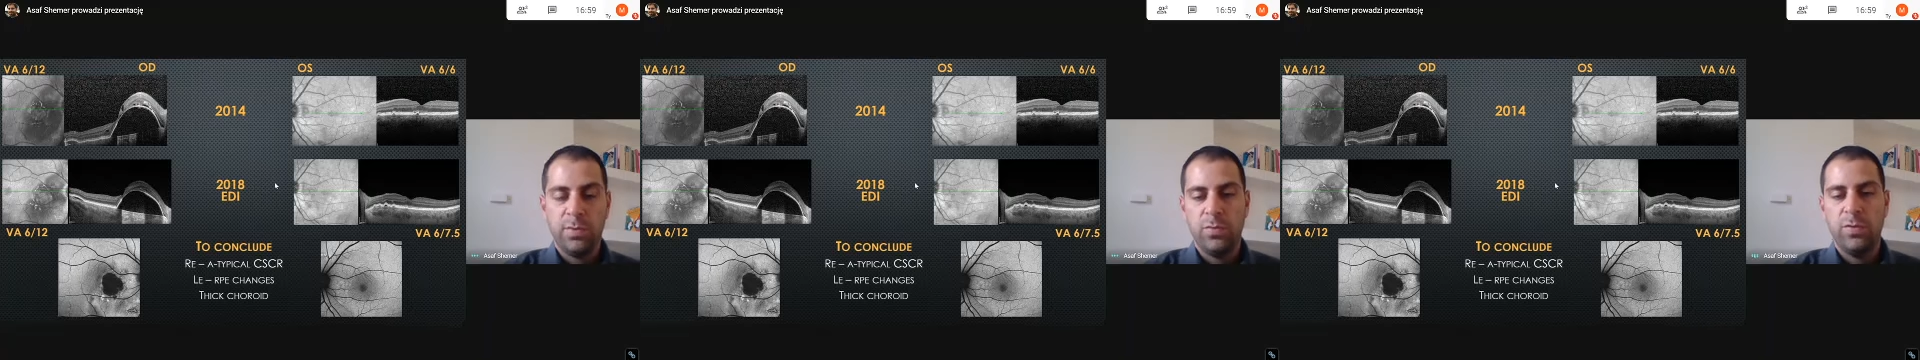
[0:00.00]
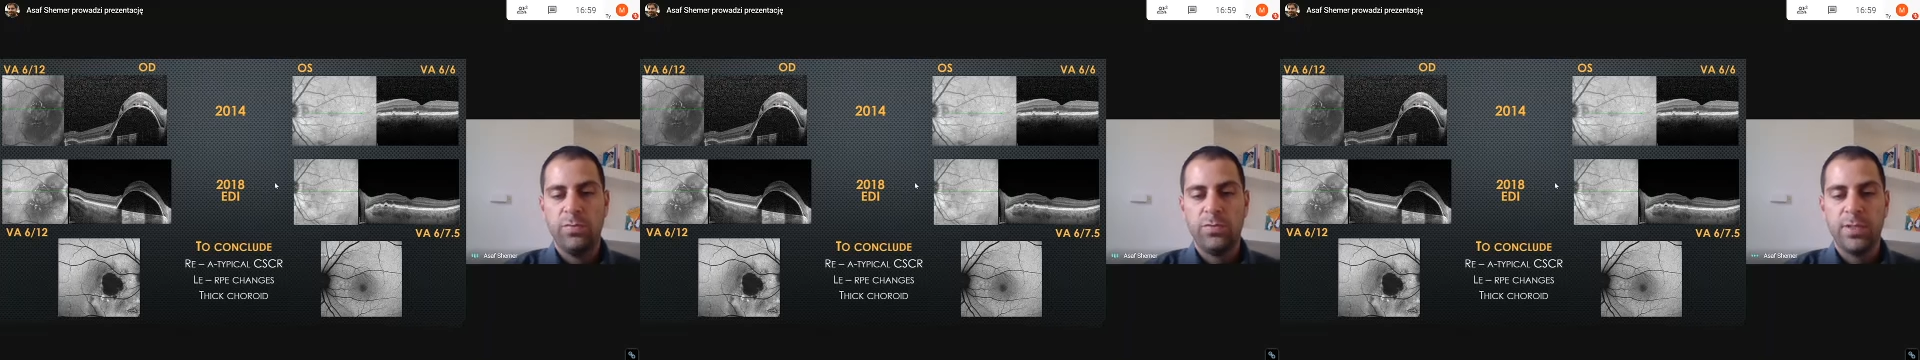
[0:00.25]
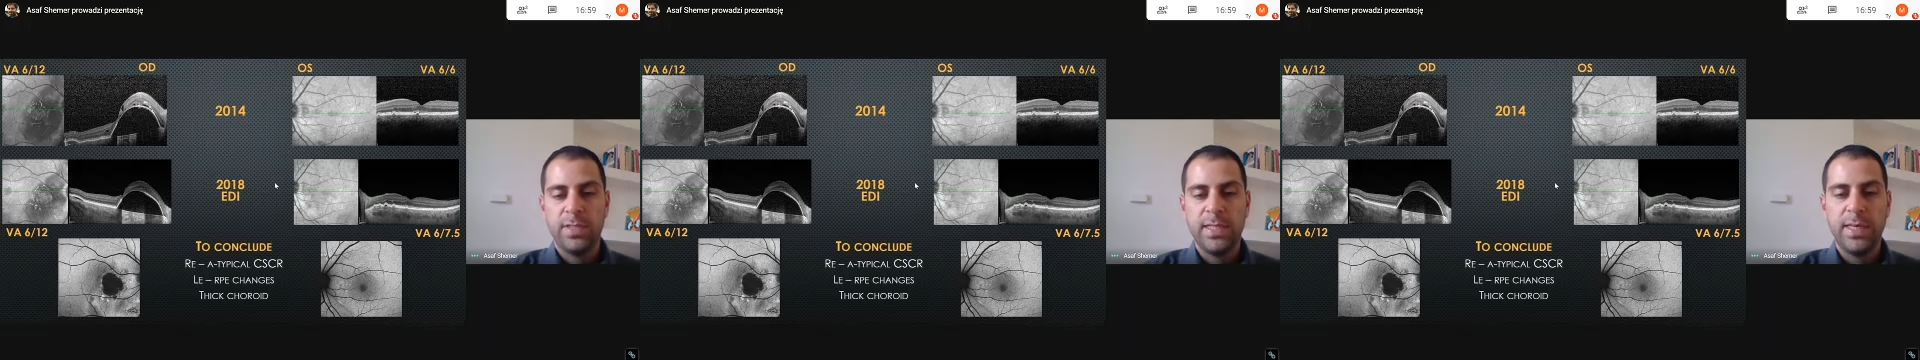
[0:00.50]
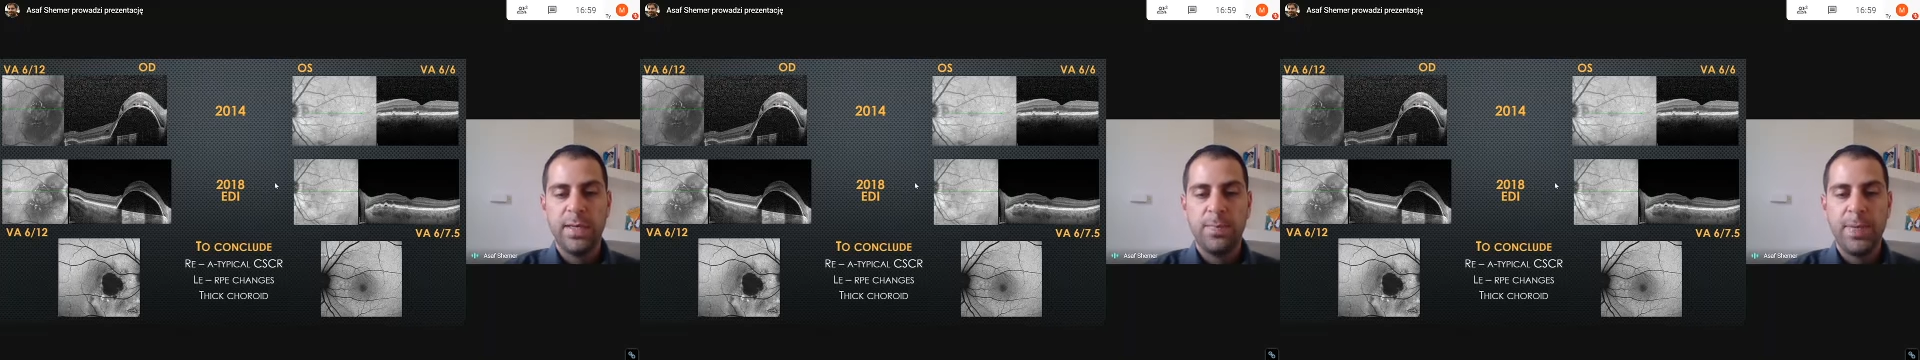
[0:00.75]
we've
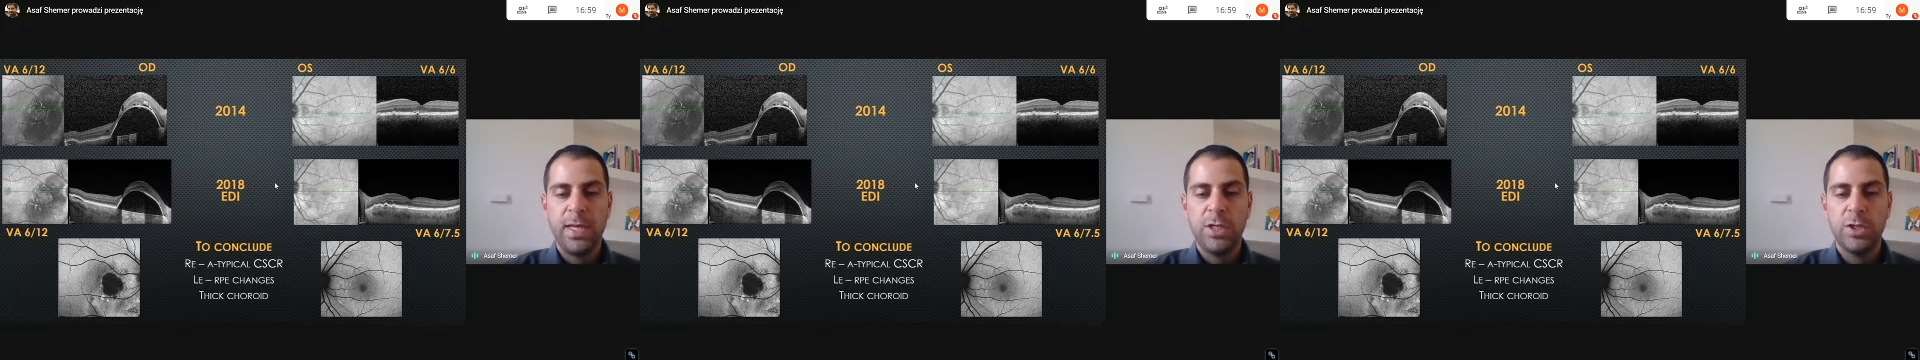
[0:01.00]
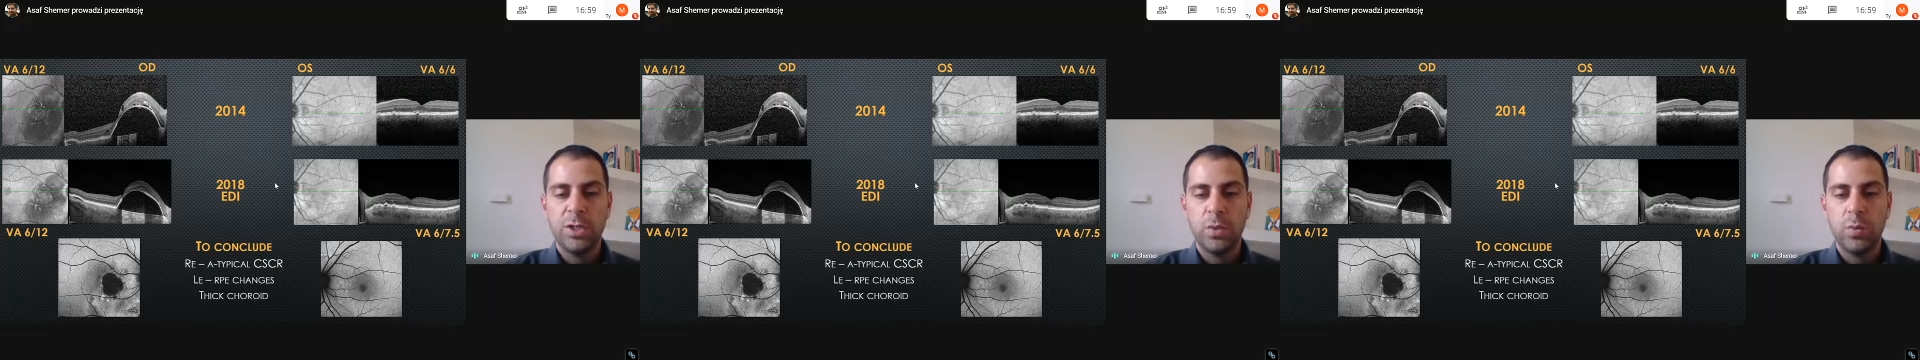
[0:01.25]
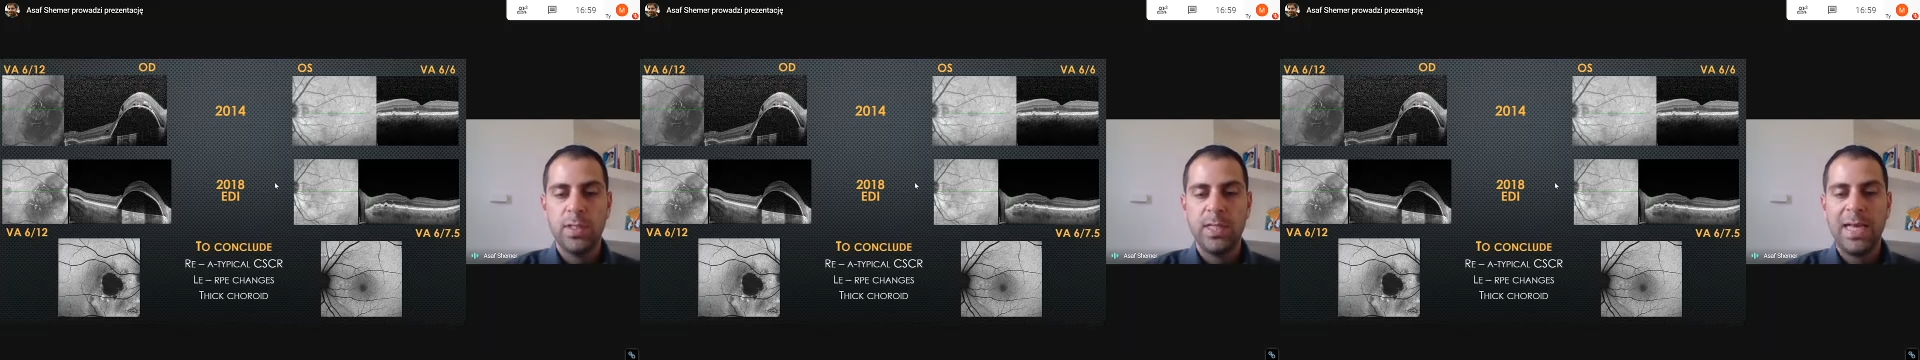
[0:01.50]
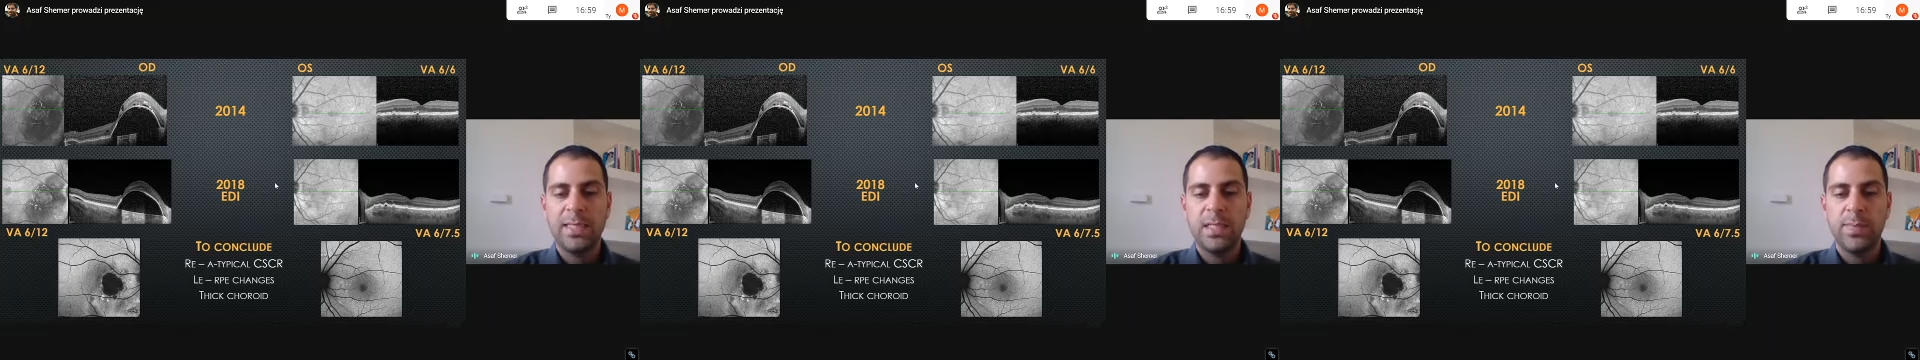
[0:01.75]
seen a patient with
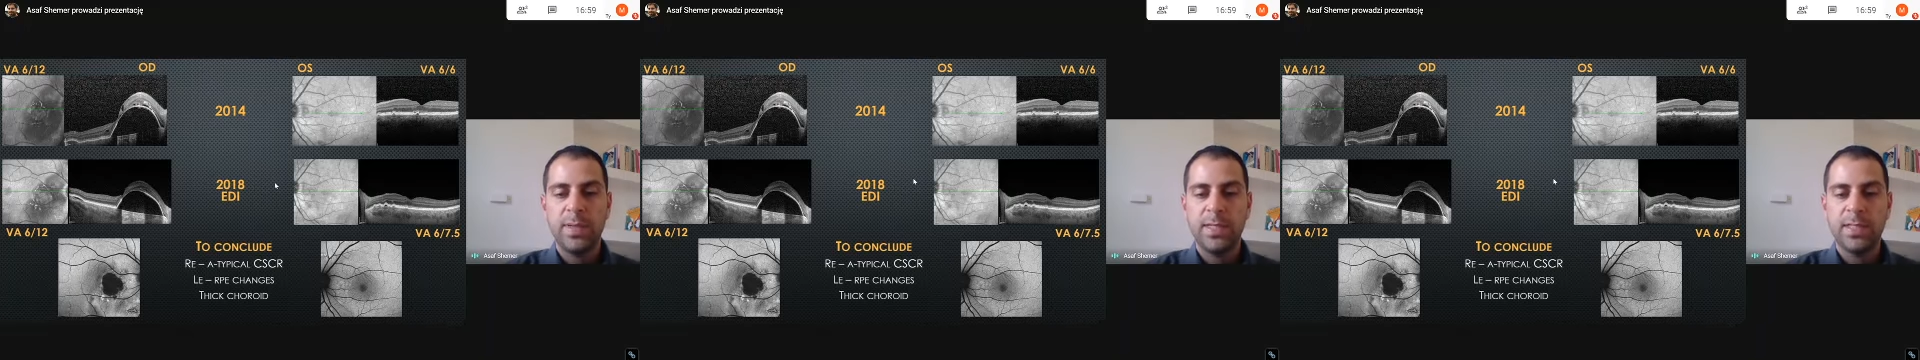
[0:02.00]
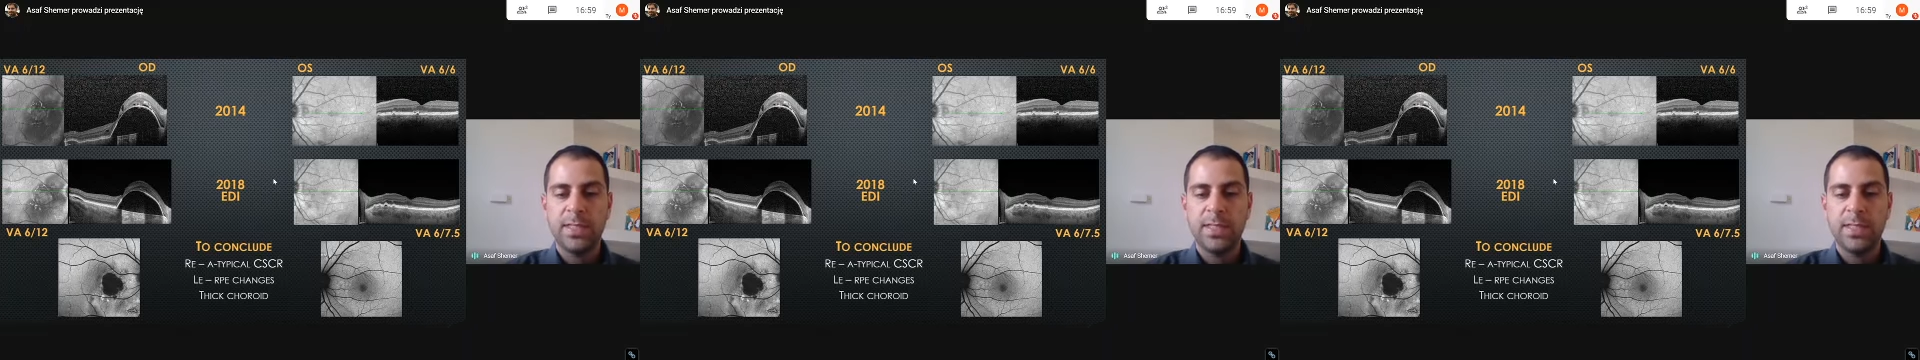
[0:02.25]
atypical